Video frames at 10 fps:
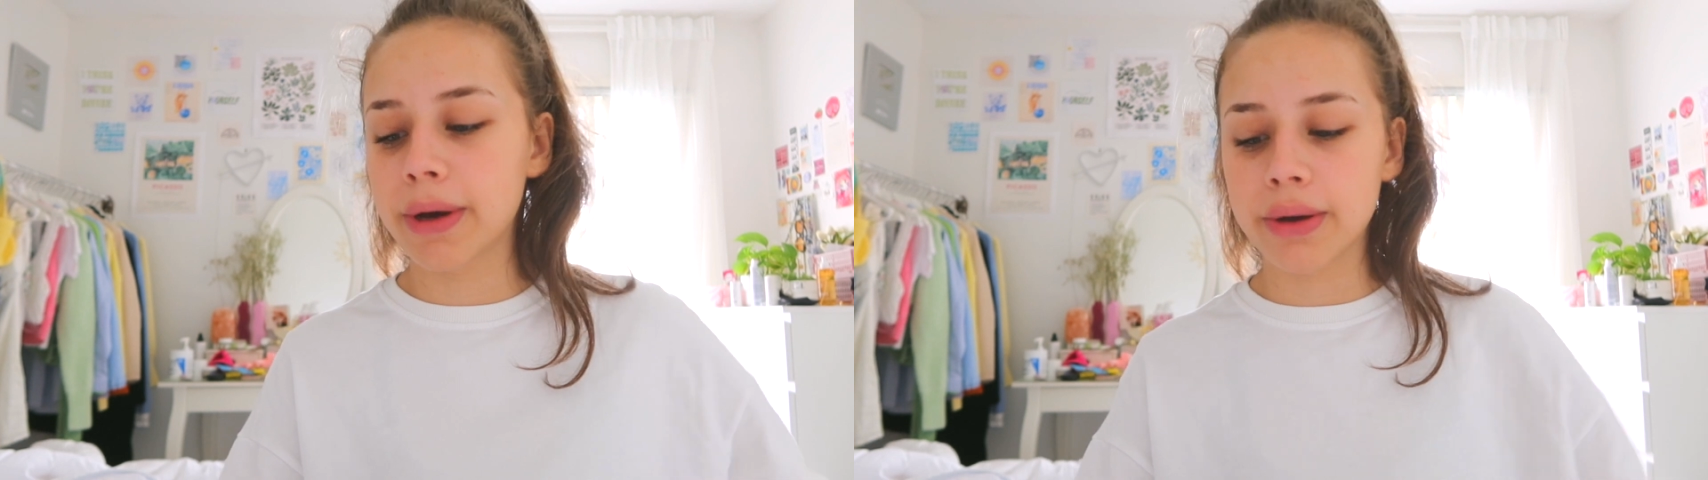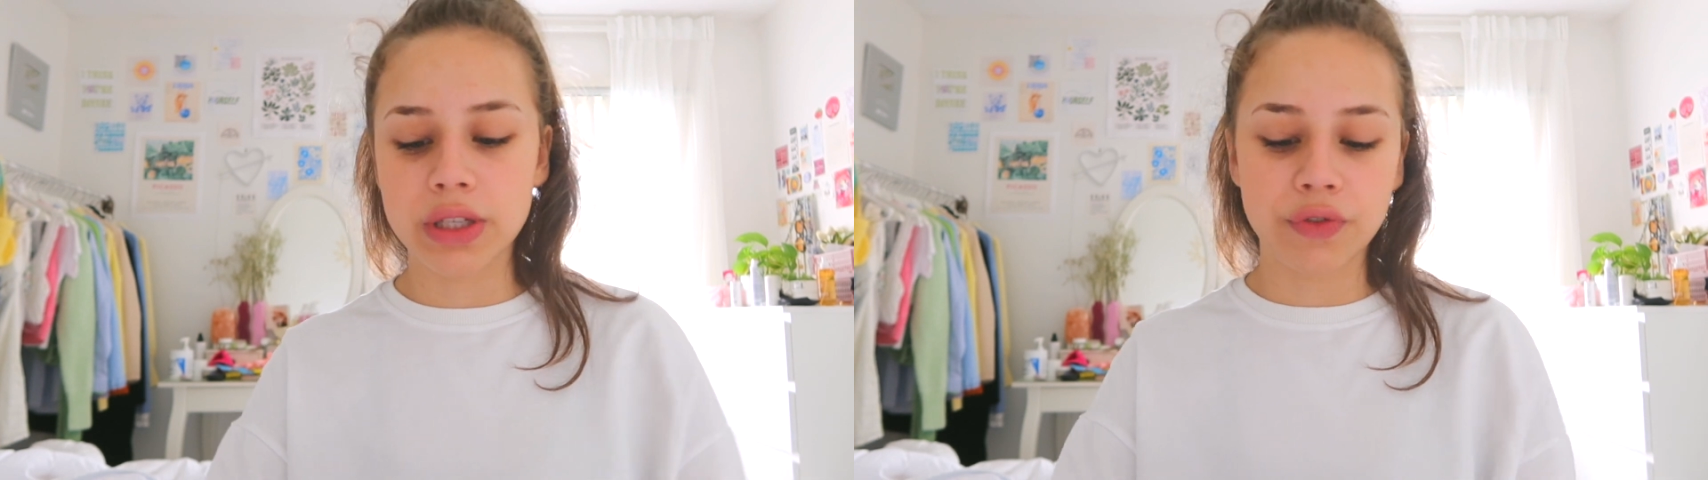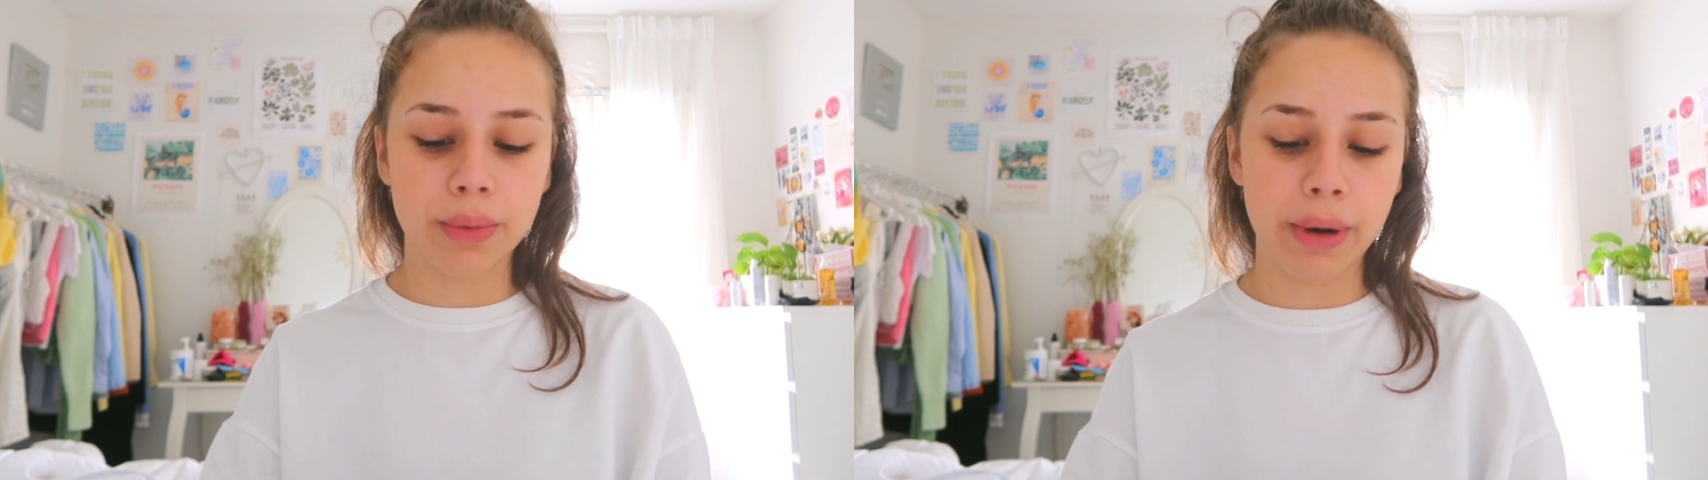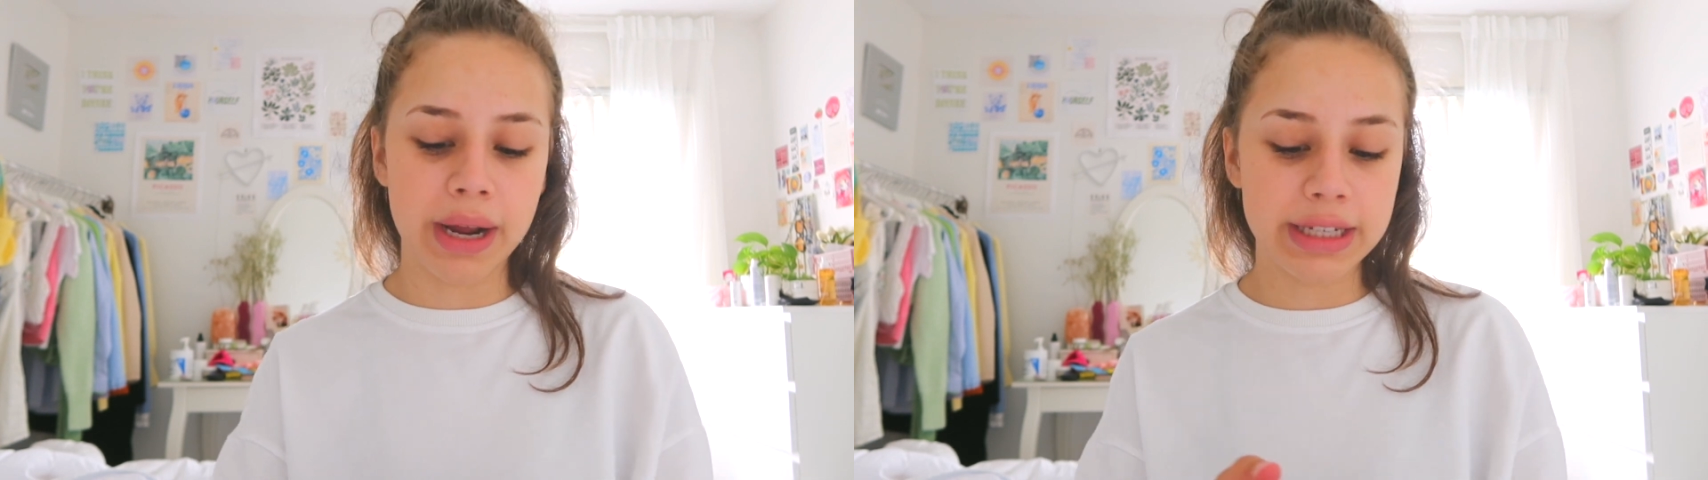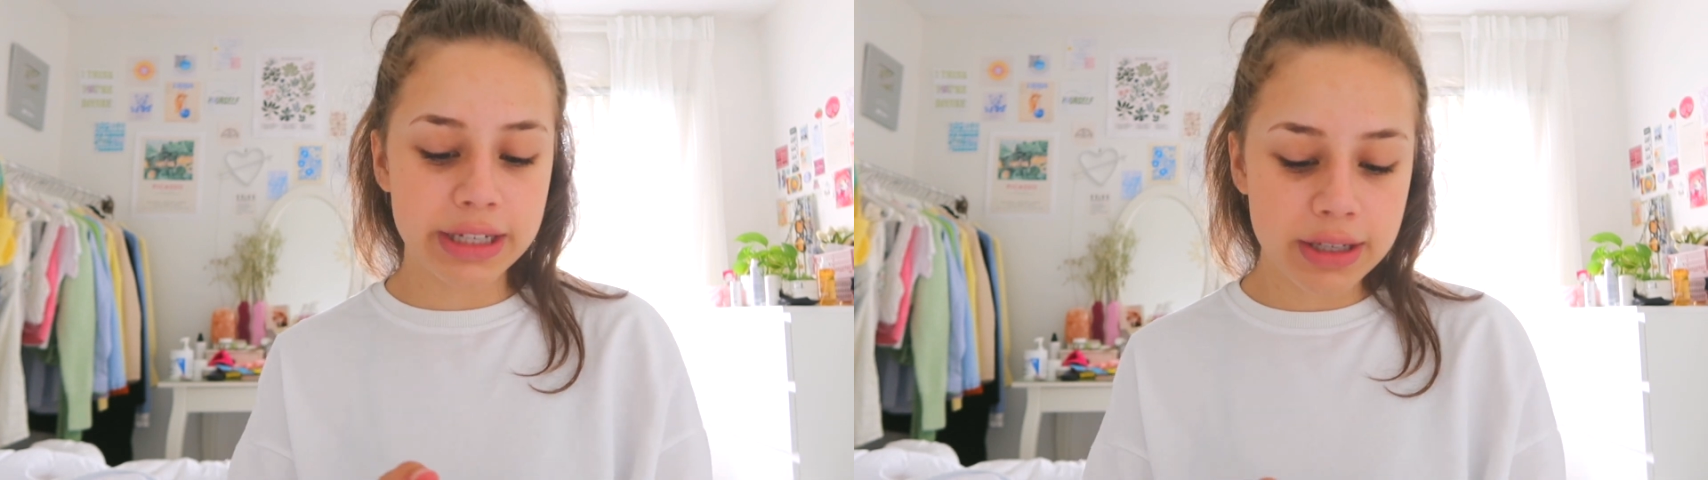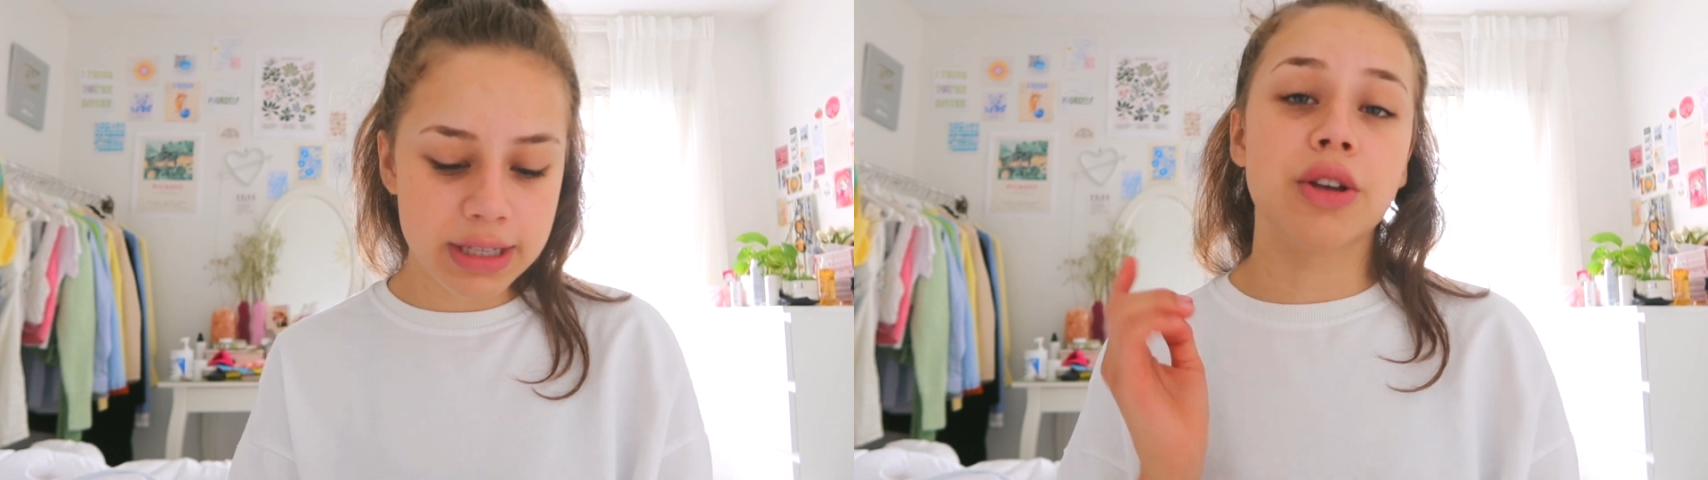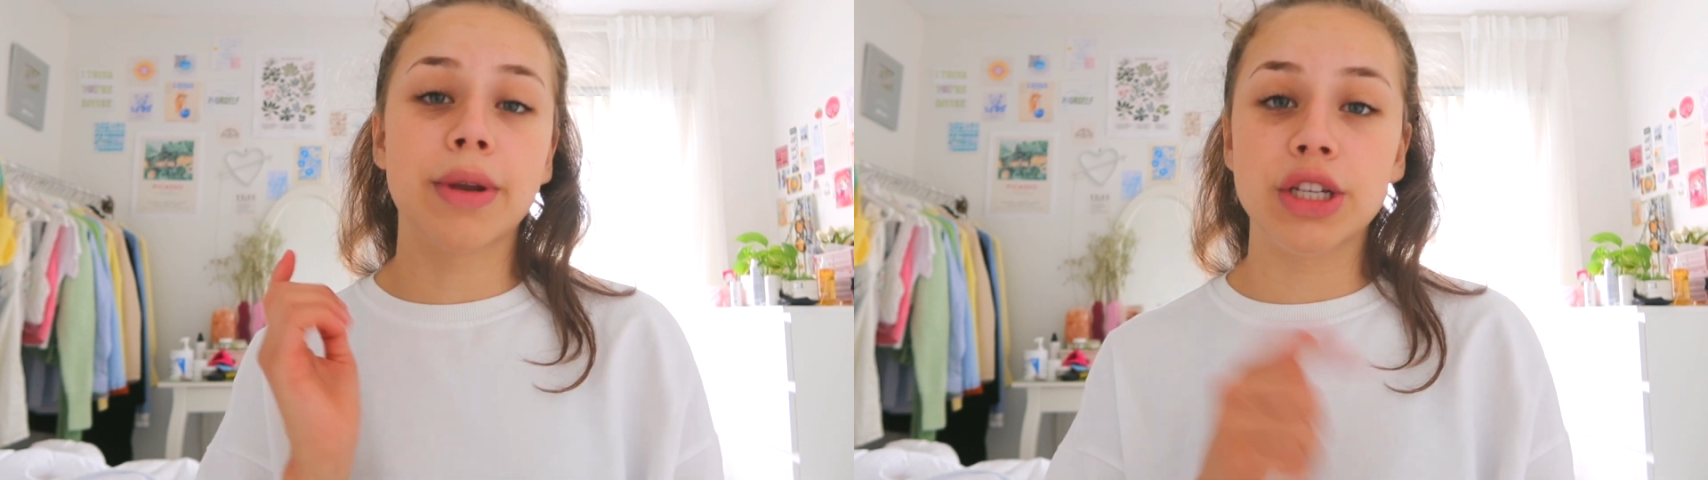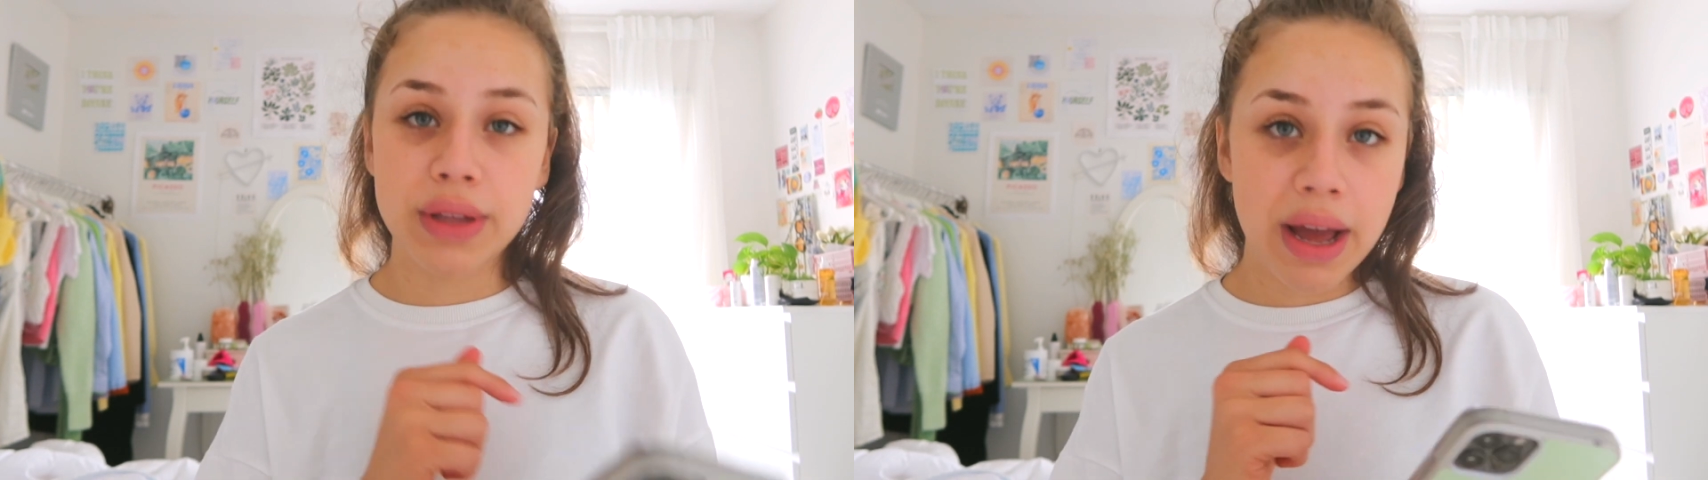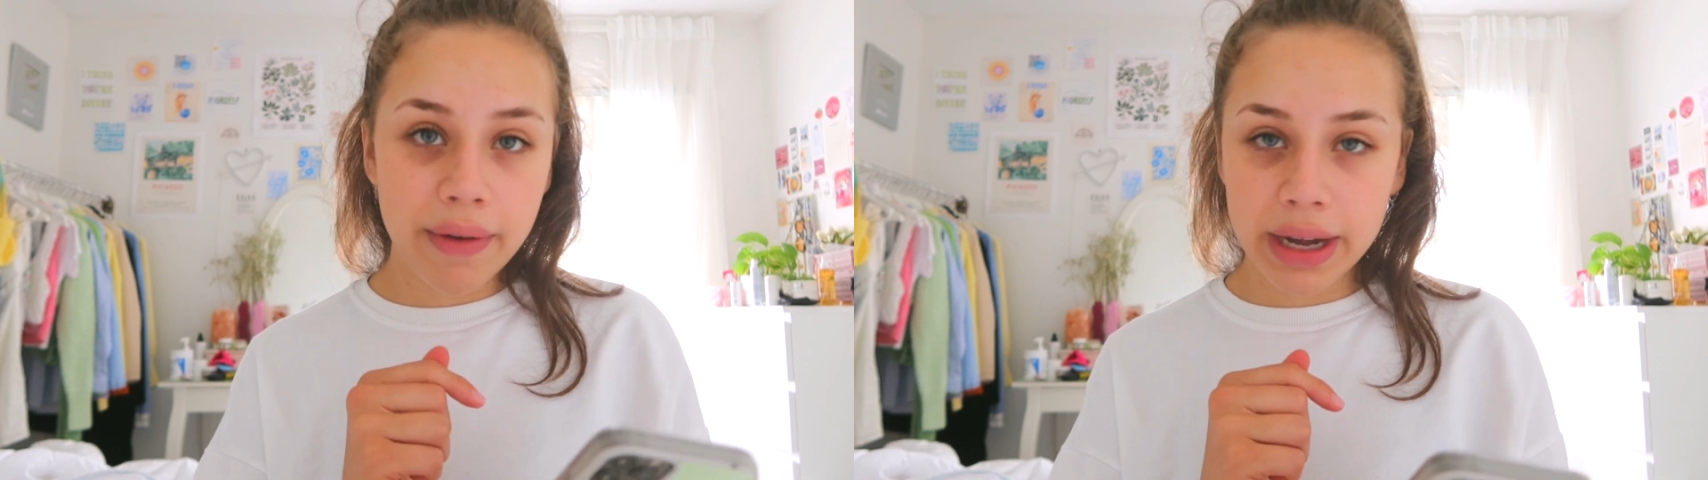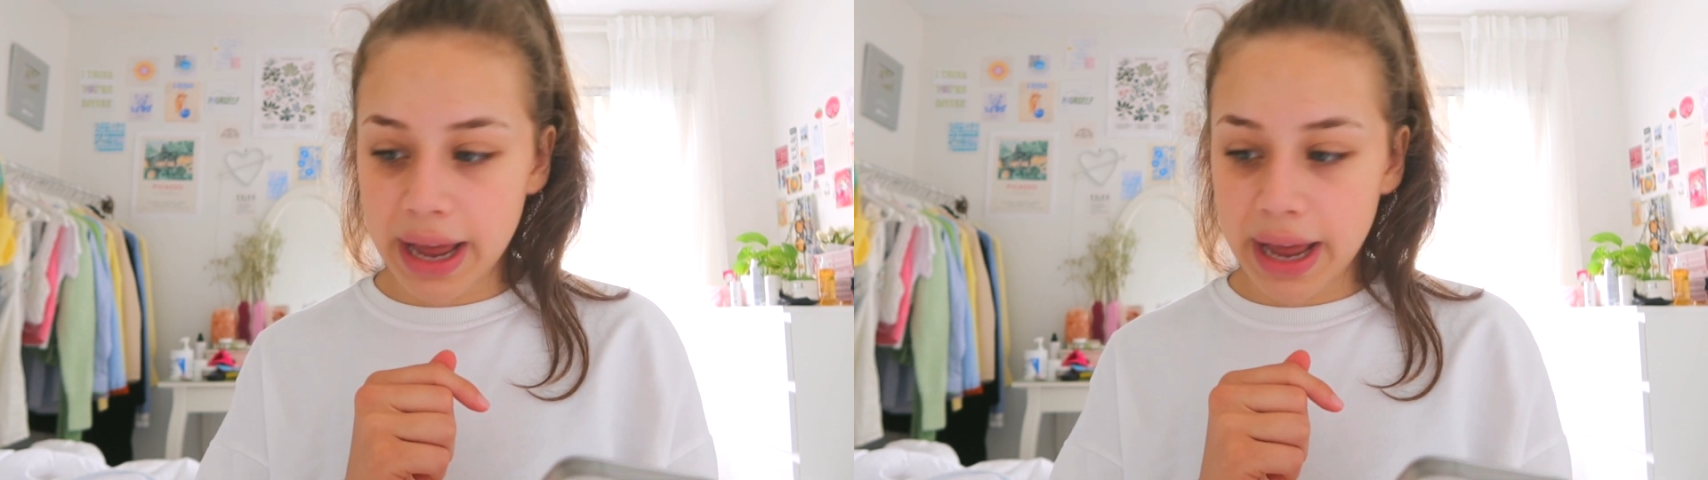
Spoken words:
posts for brand deals. So I'm gonna do that right